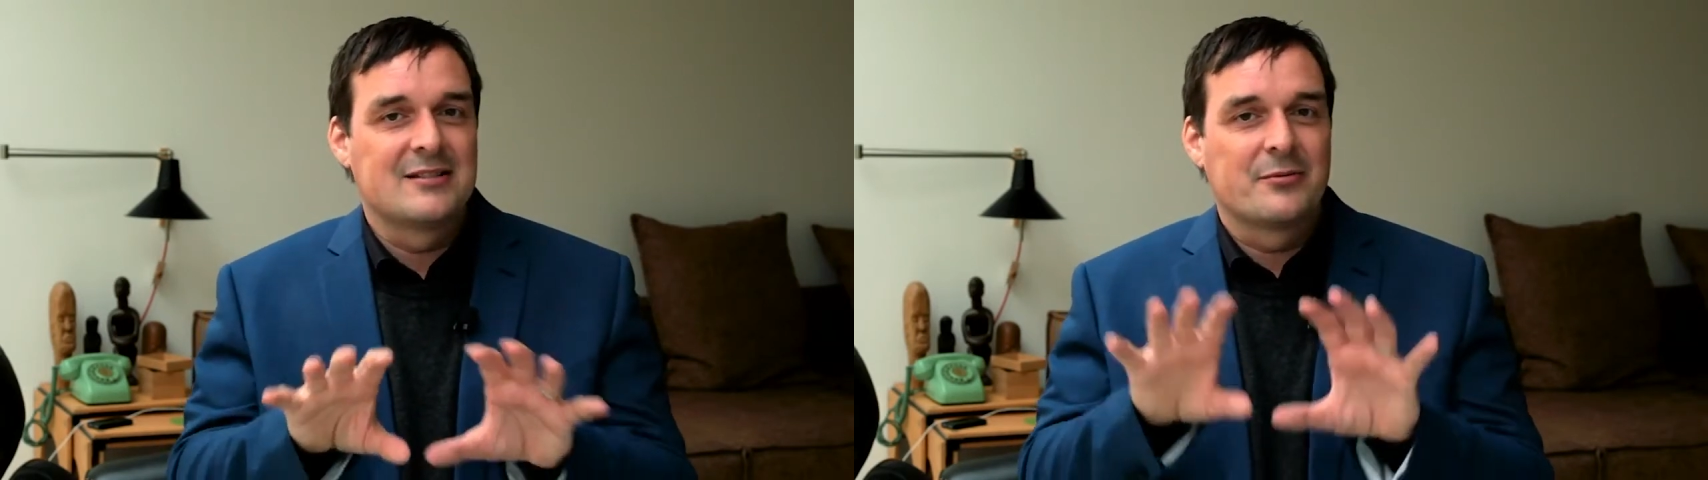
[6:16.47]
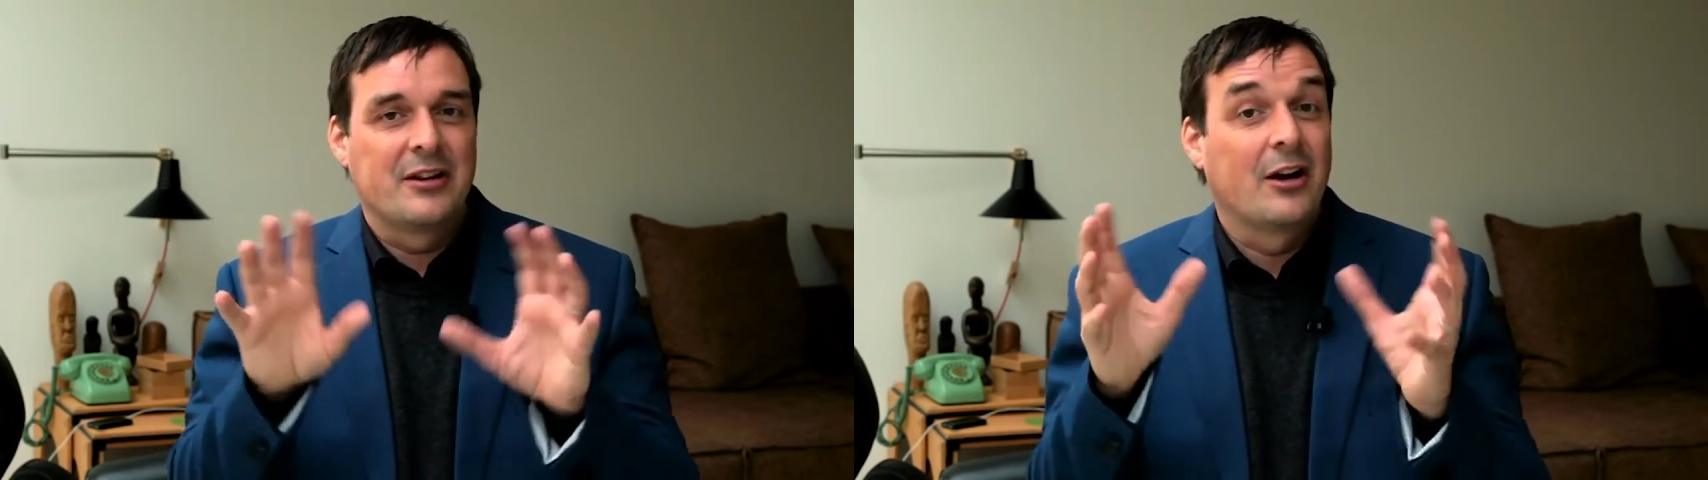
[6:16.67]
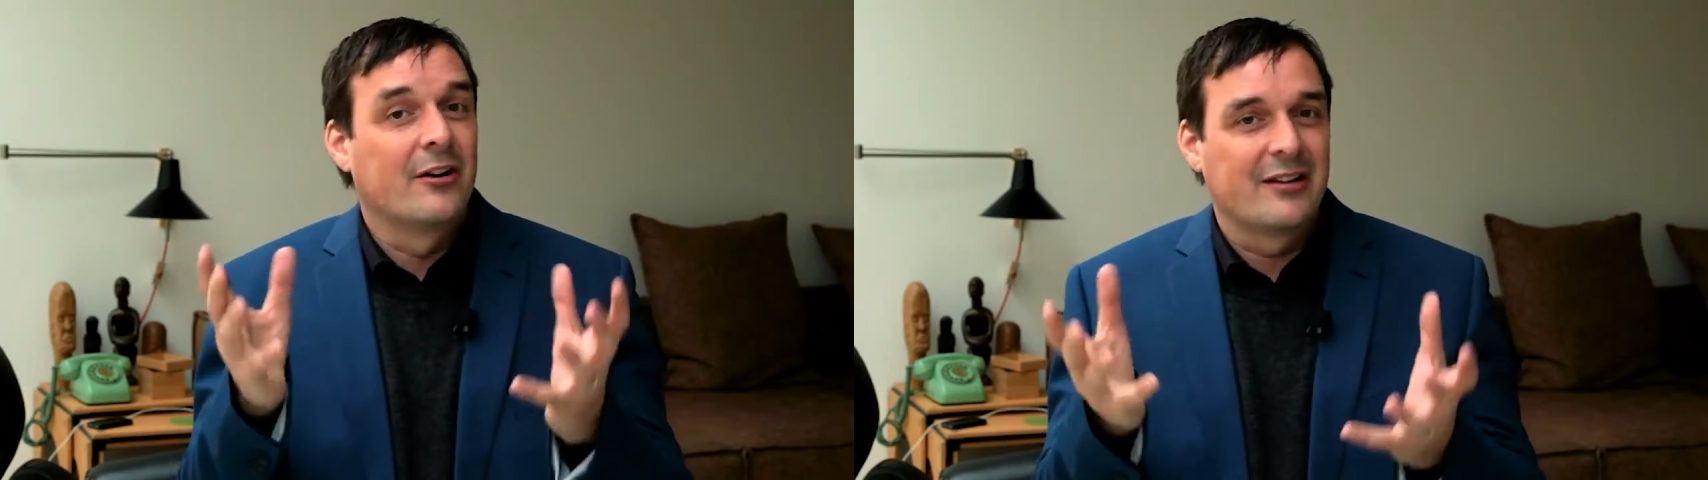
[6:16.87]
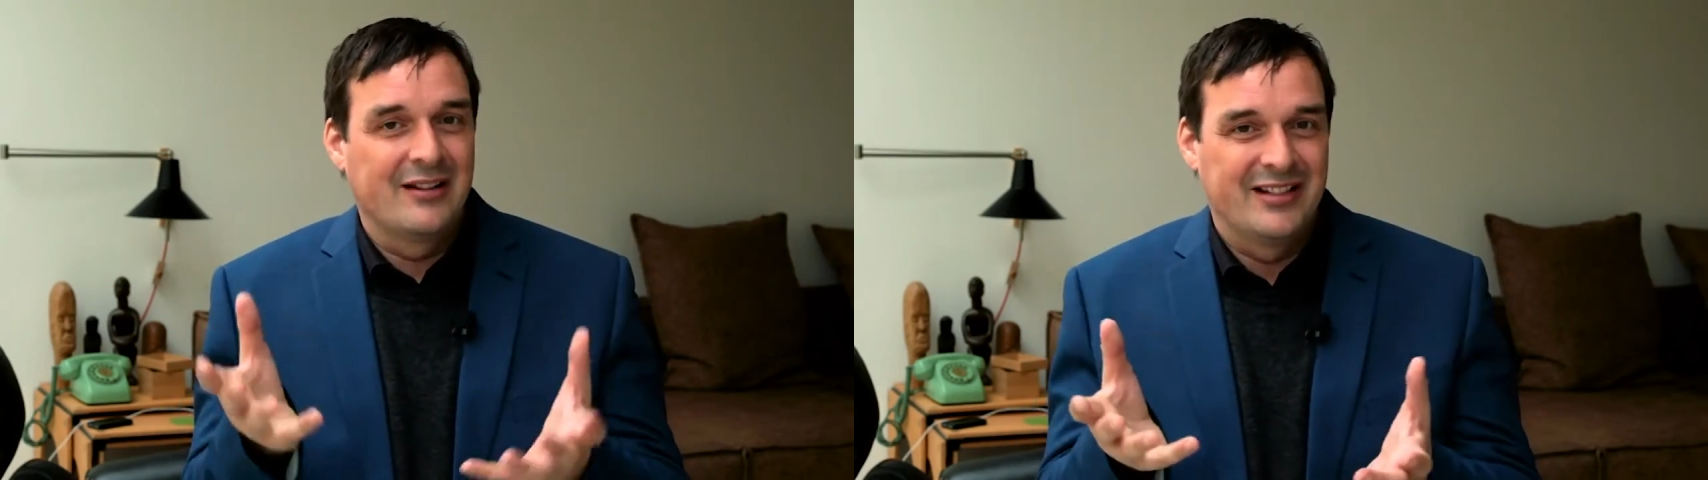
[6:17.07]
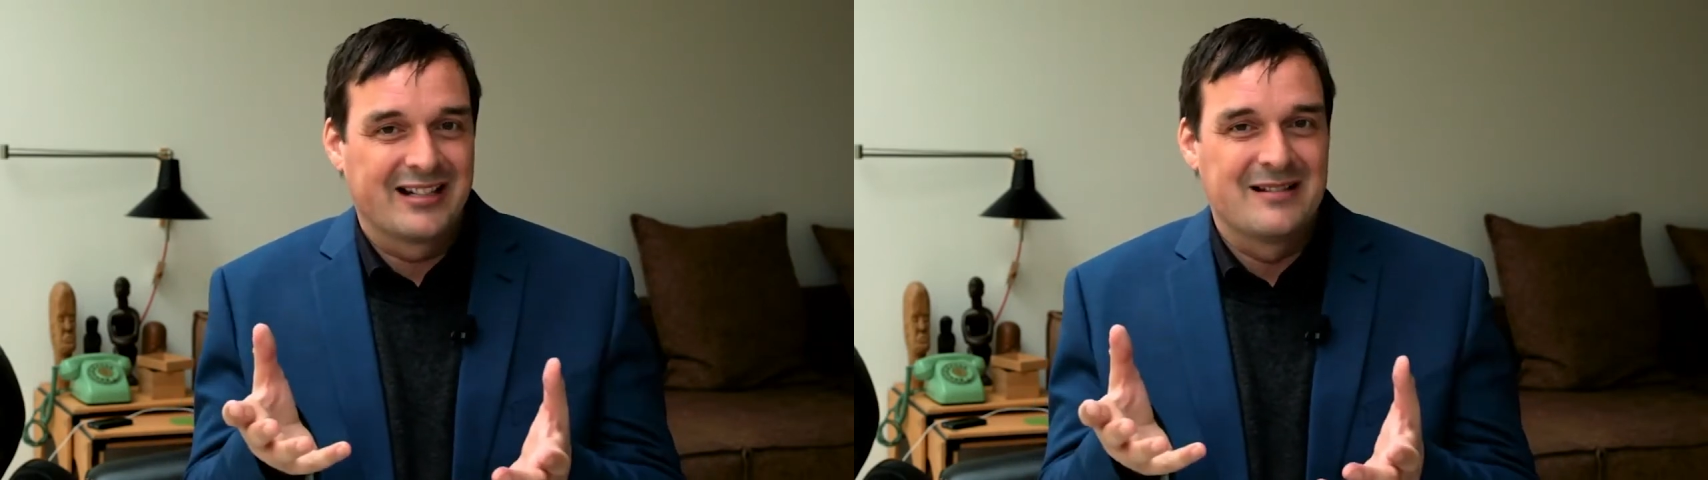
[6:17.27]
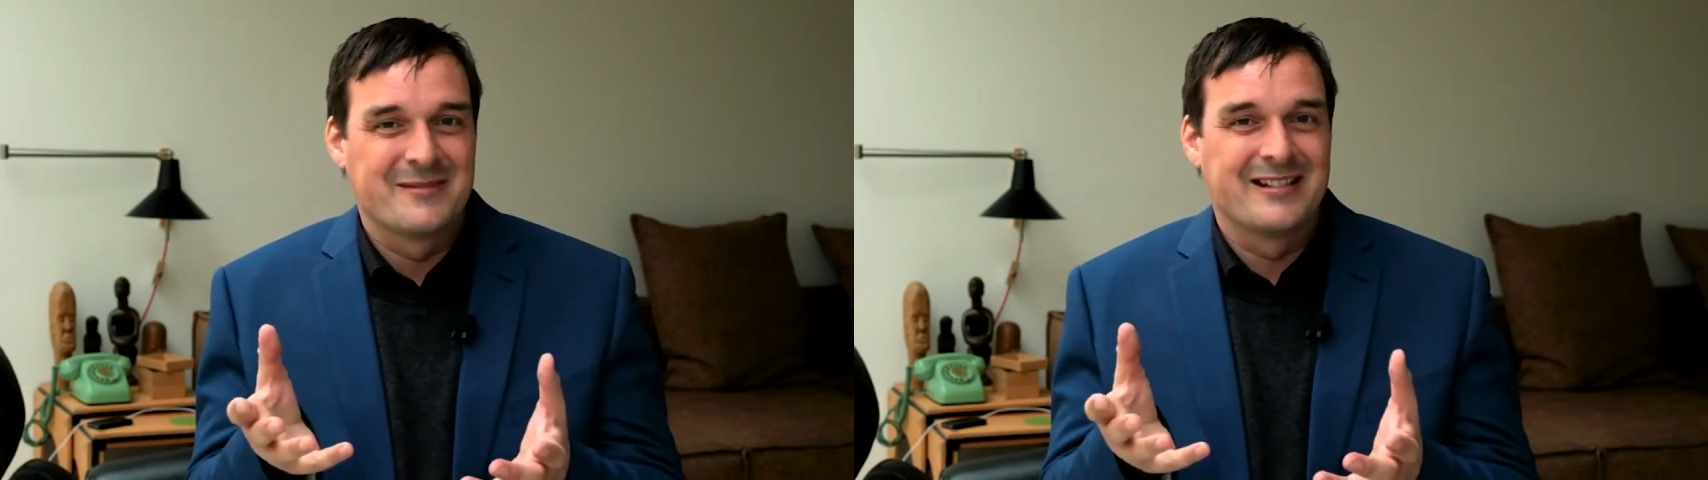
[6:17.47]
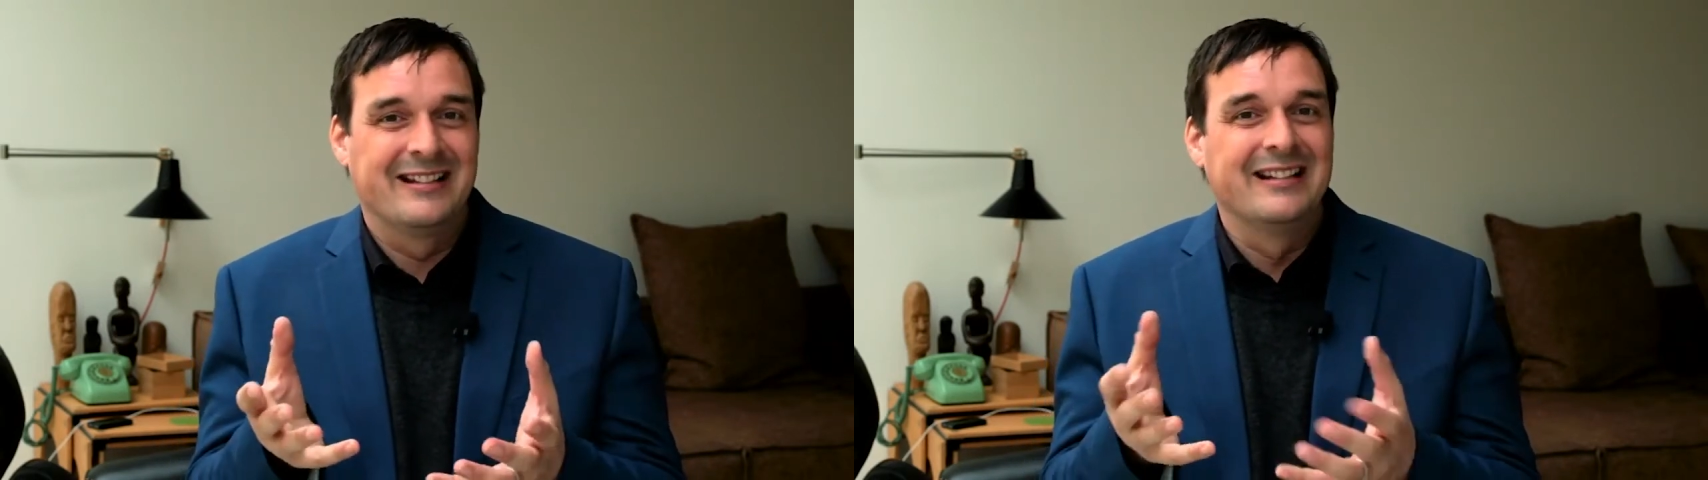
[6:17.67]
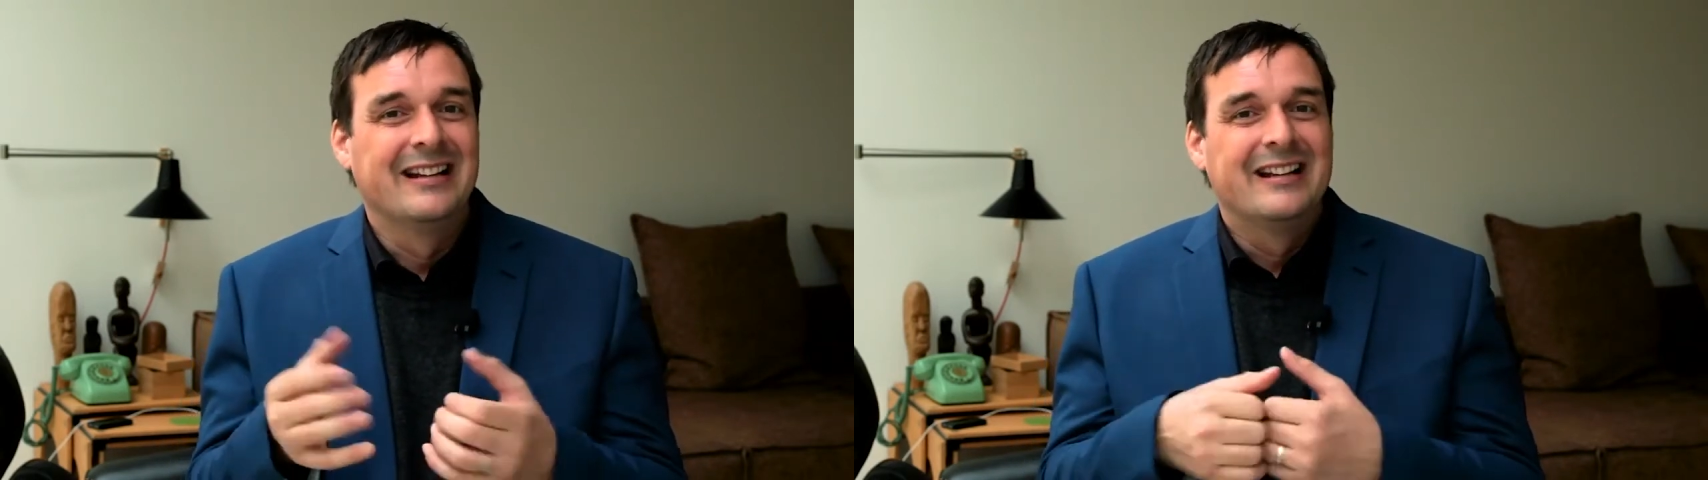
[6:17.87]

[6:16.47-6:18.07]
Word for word: is where the art of it comes in